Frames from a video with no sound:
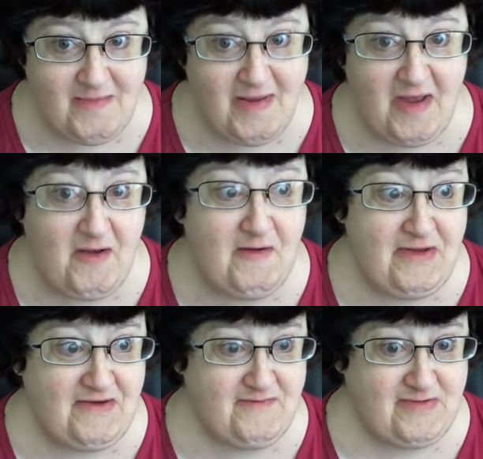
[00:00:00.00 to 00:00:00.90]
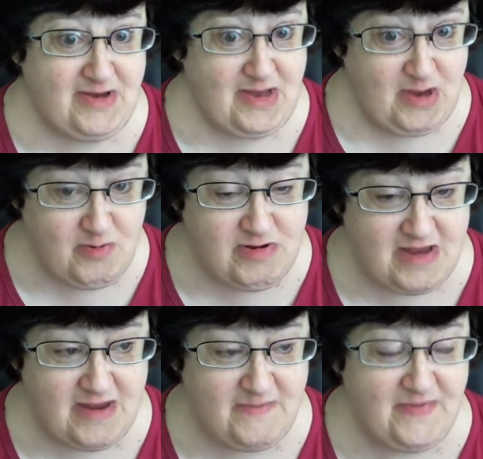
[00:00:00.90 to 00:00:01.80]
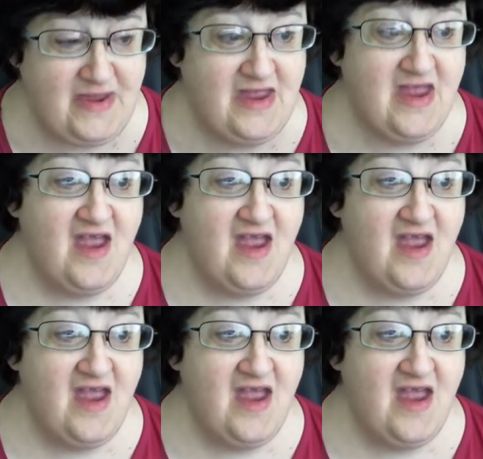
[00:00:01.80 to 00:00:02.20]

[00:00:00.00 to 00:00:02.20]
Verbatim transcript: I'm not hardly ever going to use it, but